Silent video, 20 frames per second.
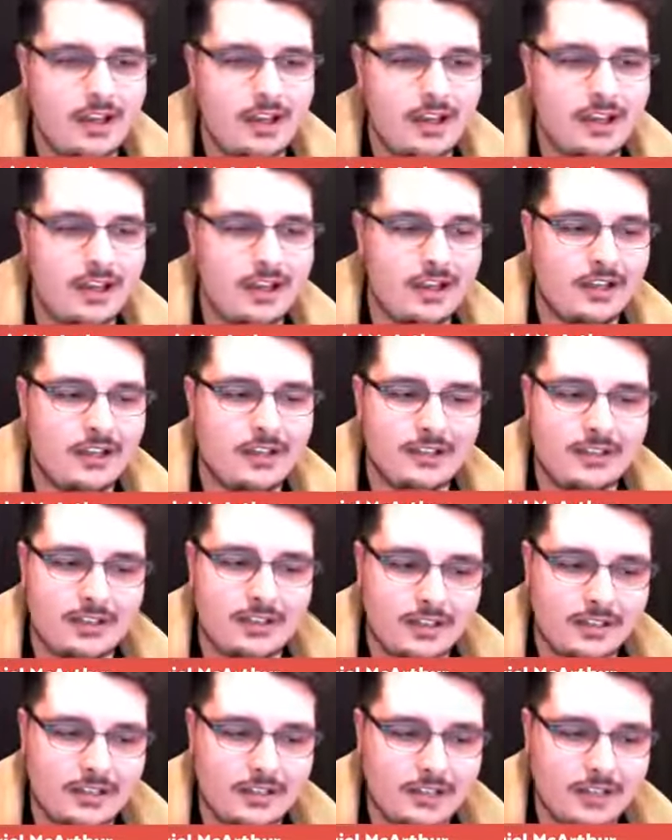
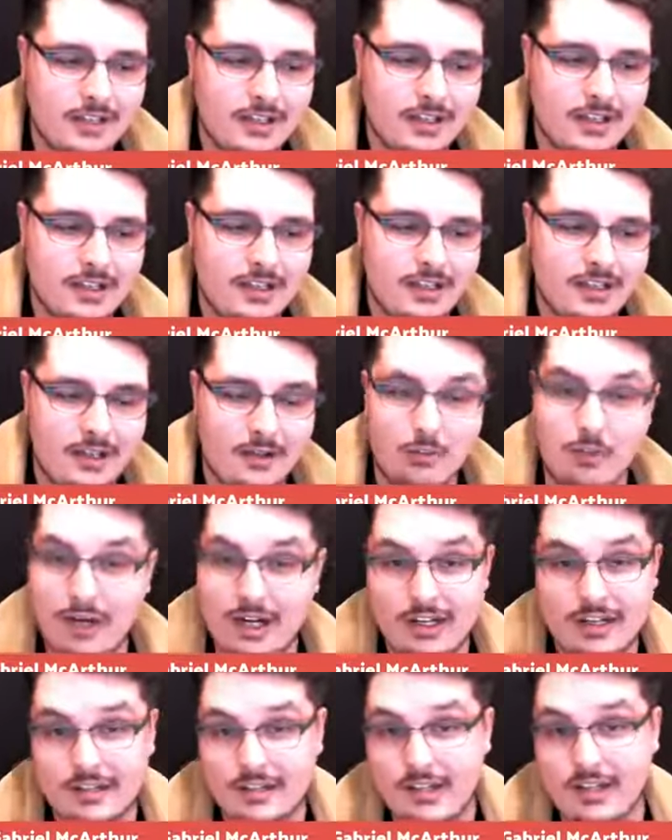And
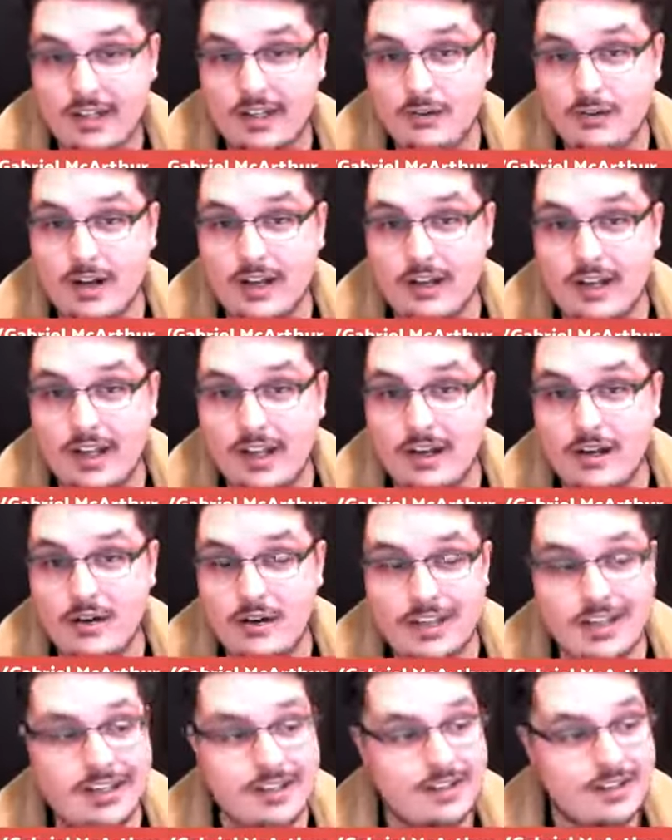what I can tell you right
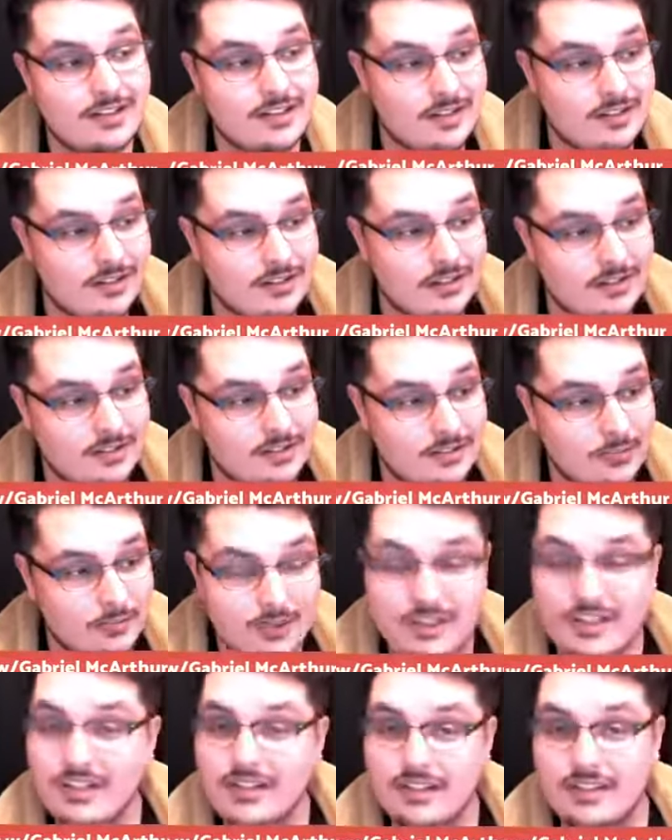now is the
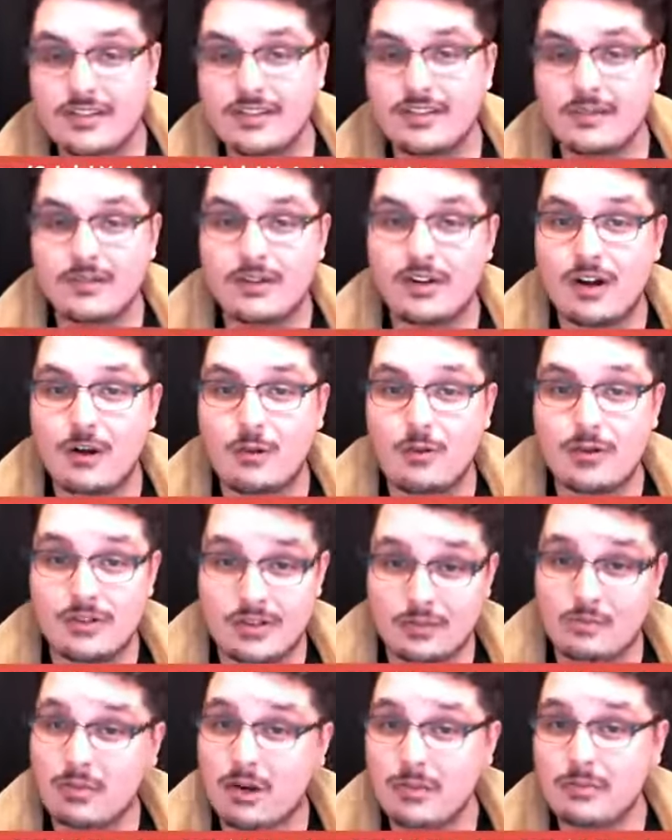resistance of Star
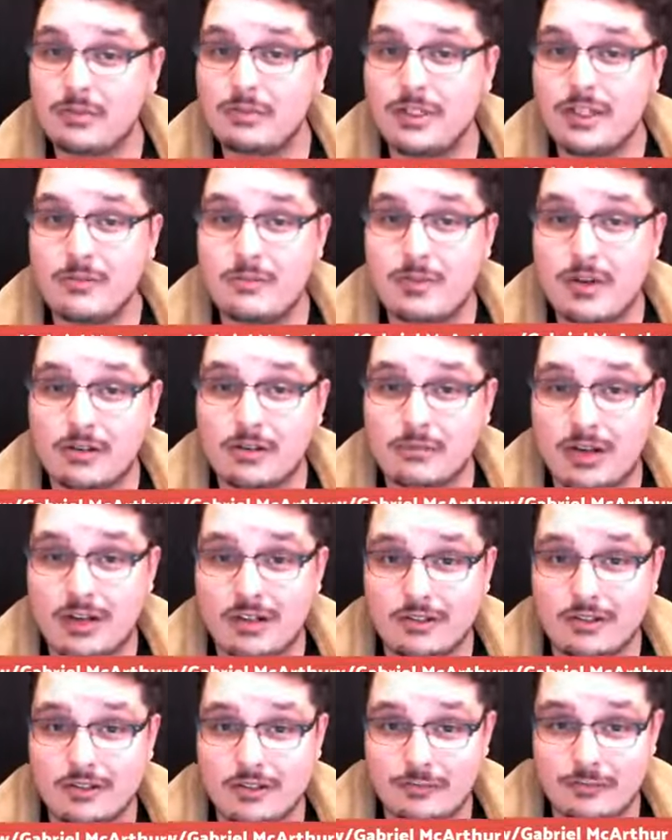Wars is probably a better
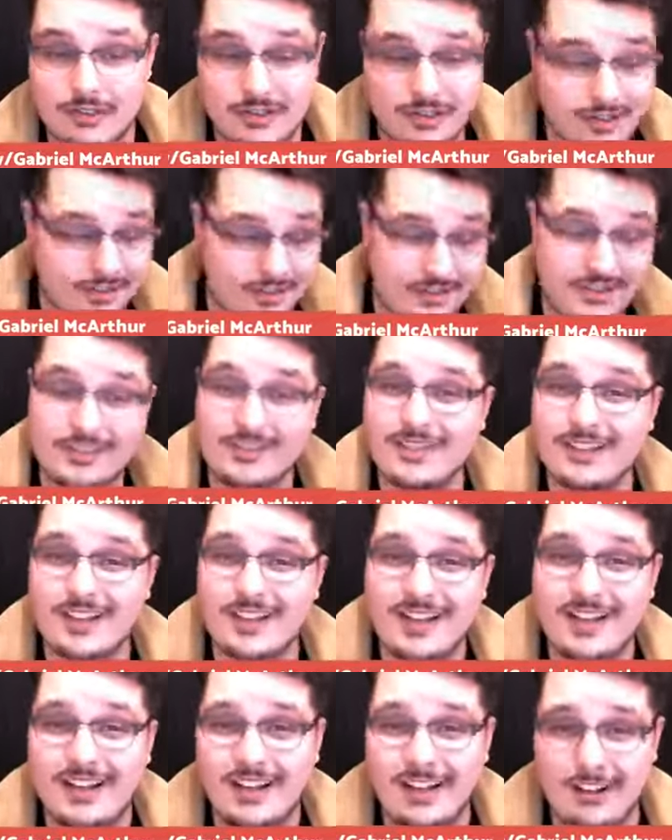model than the resistance
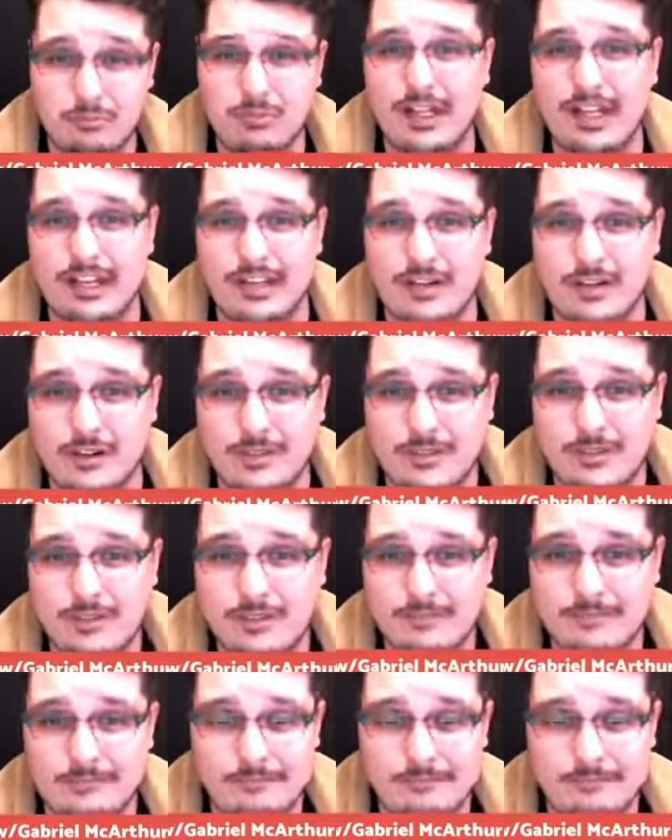of planet Earth.